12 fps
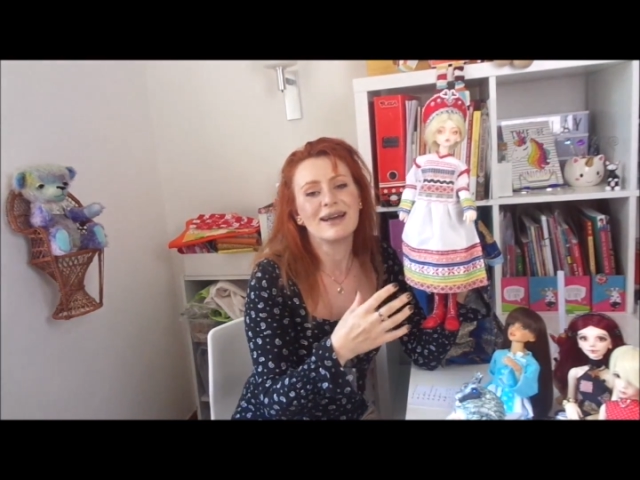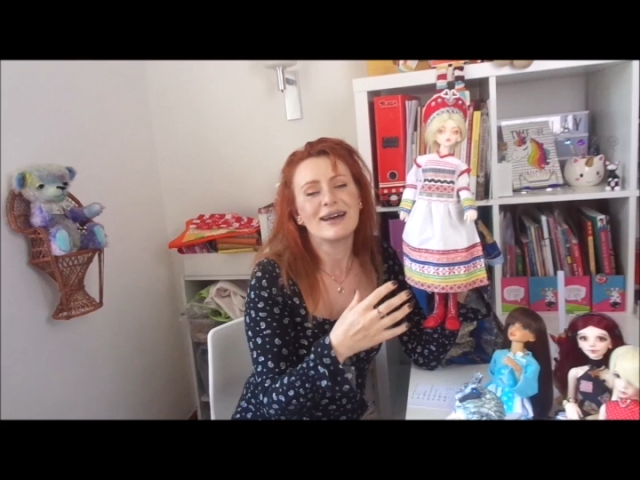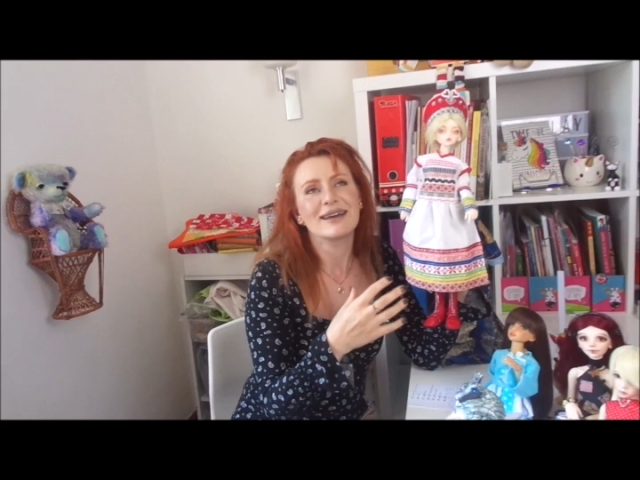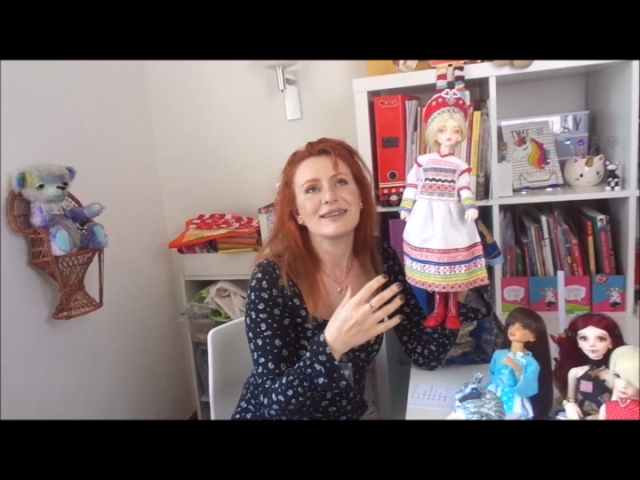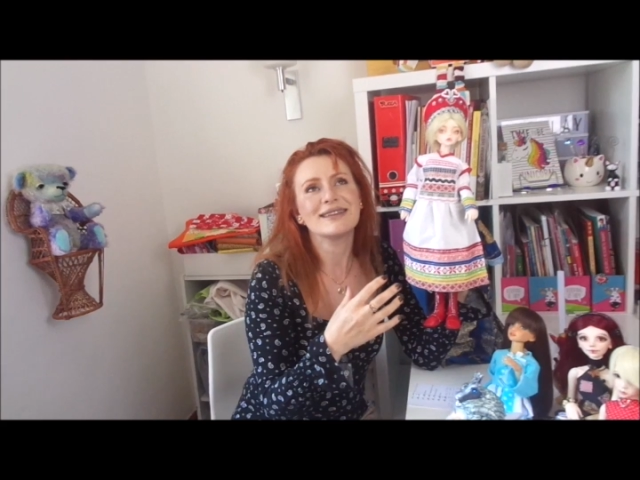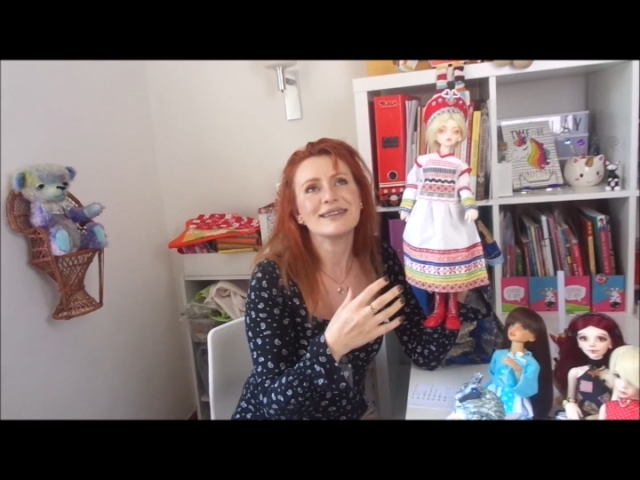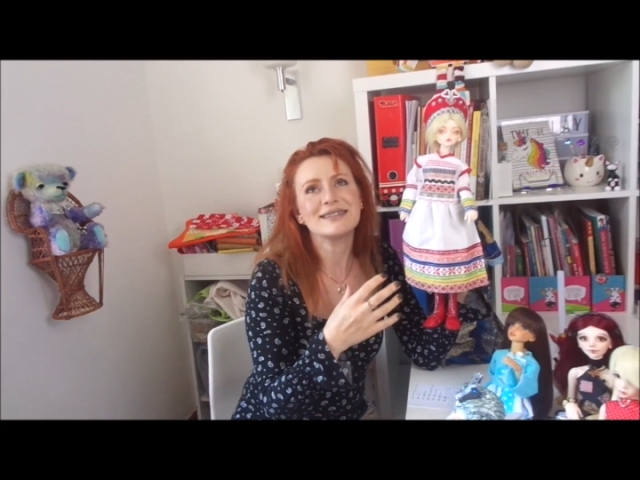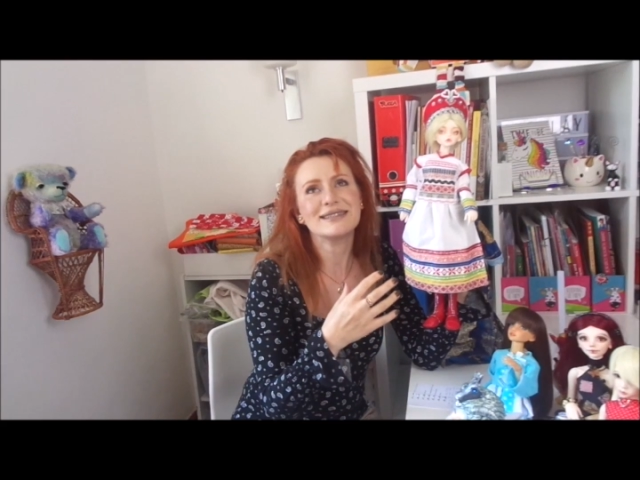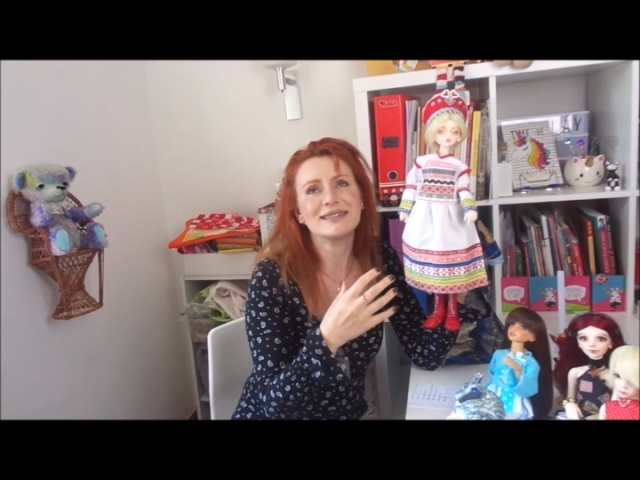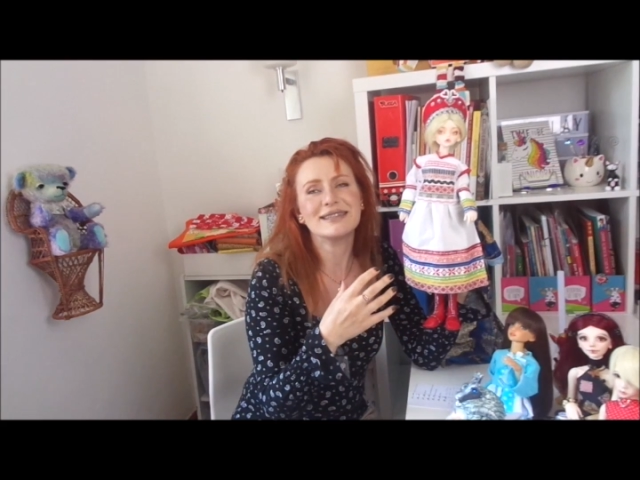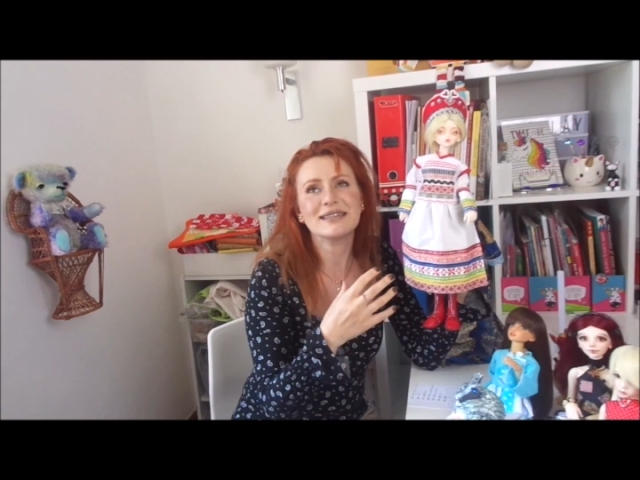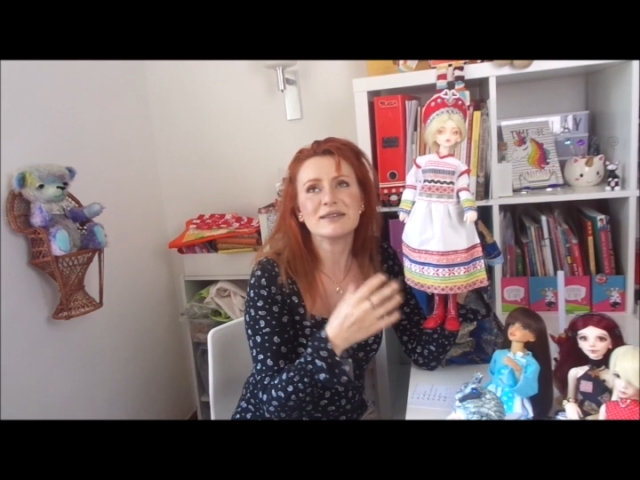and they
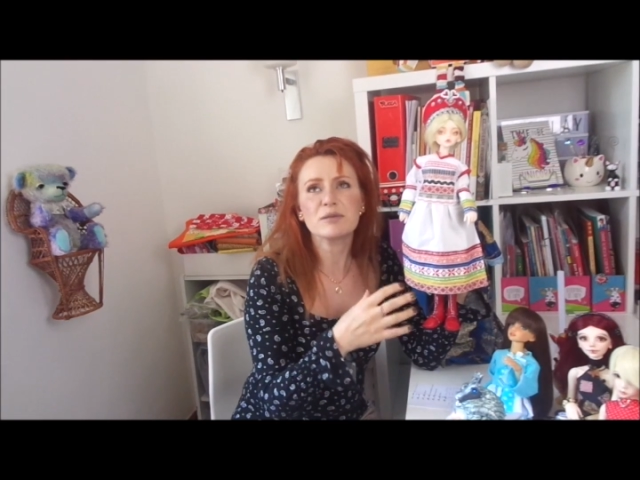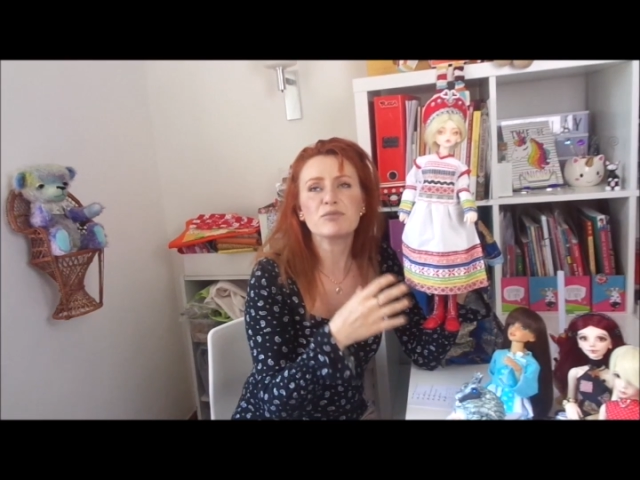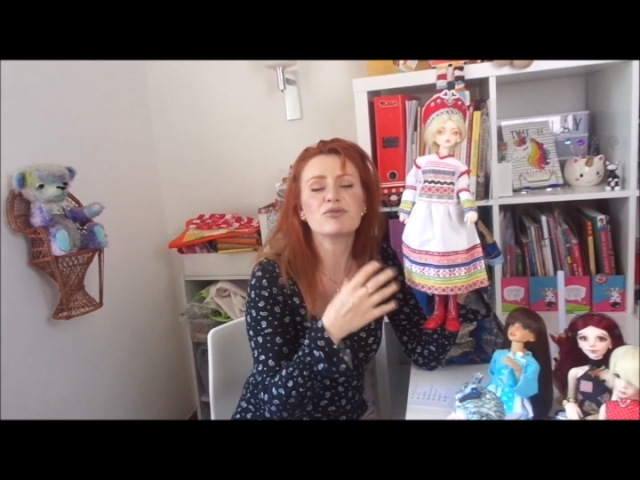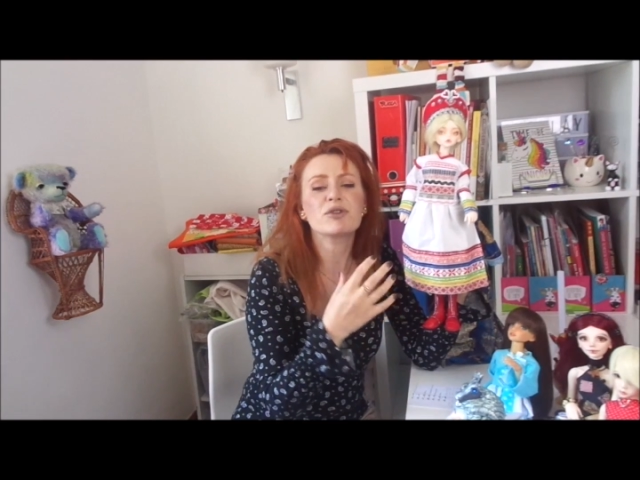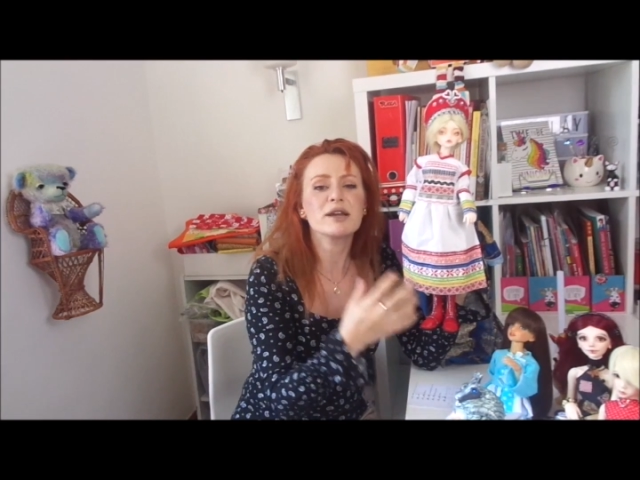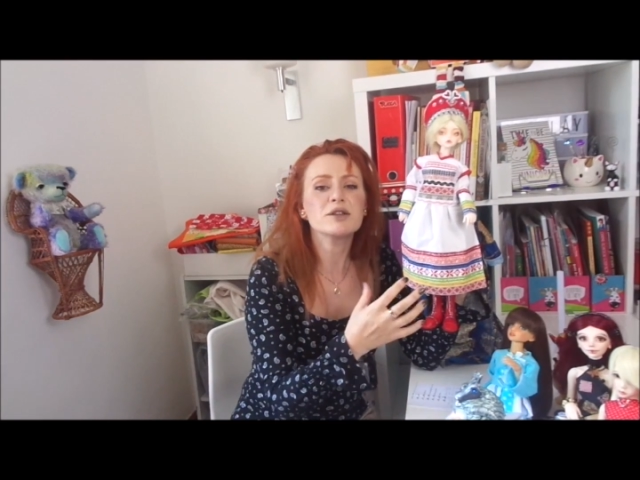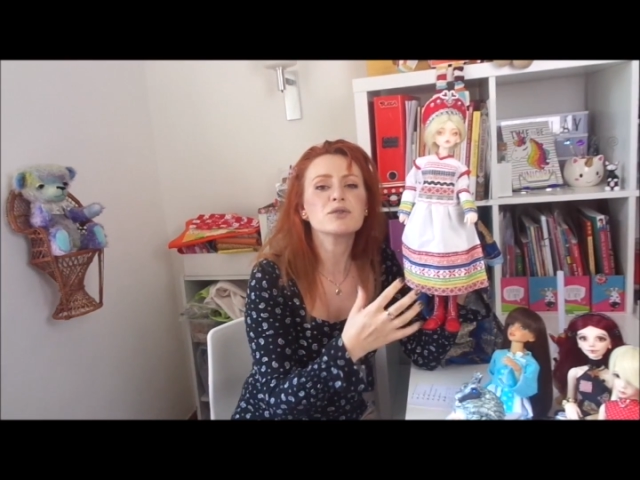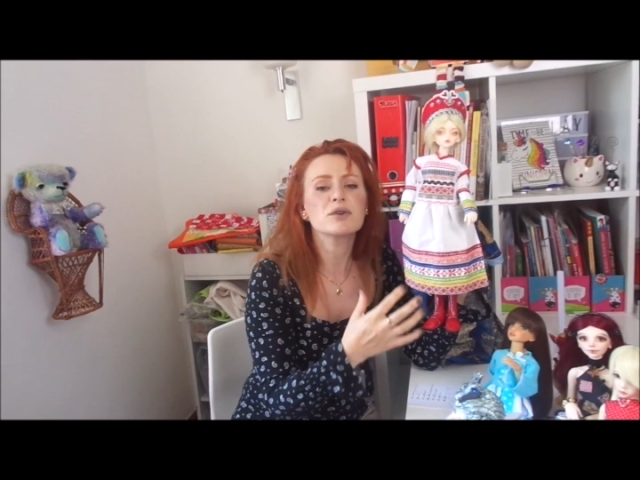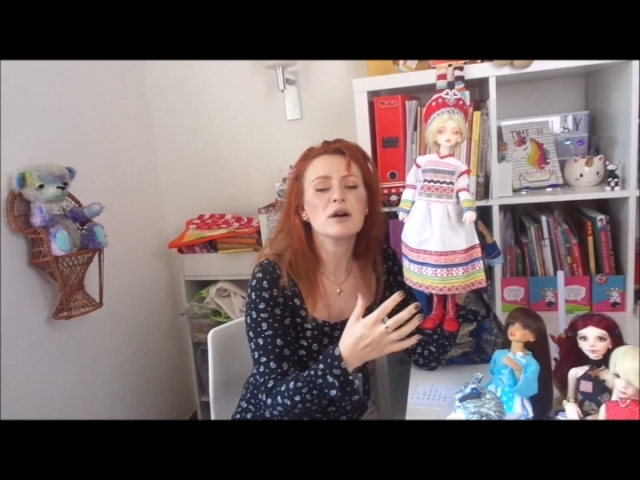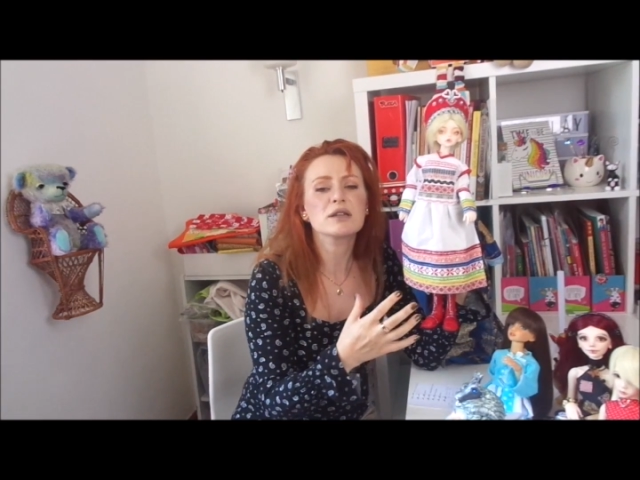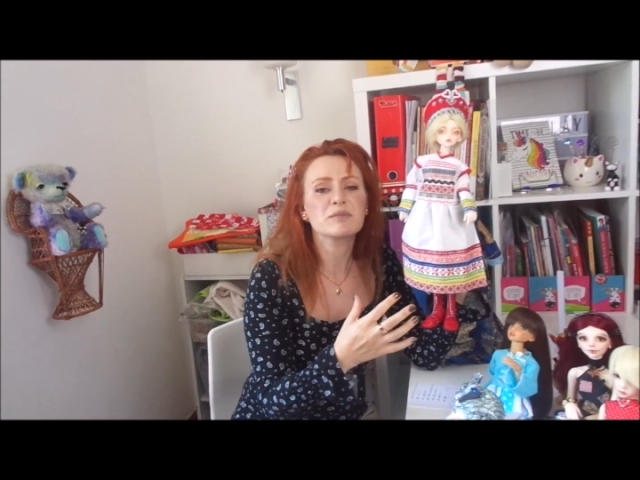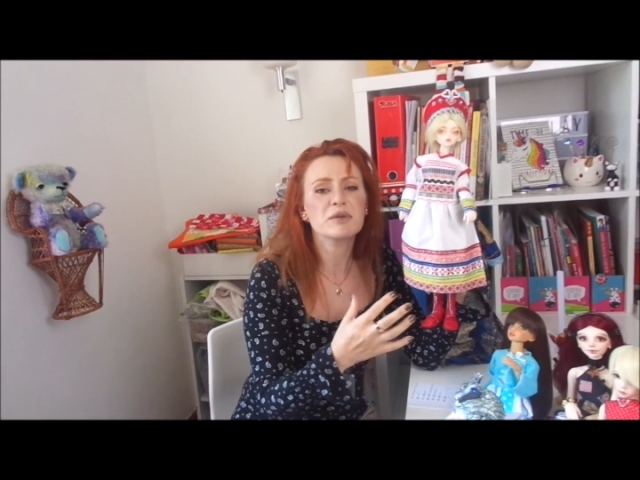never prayed to gods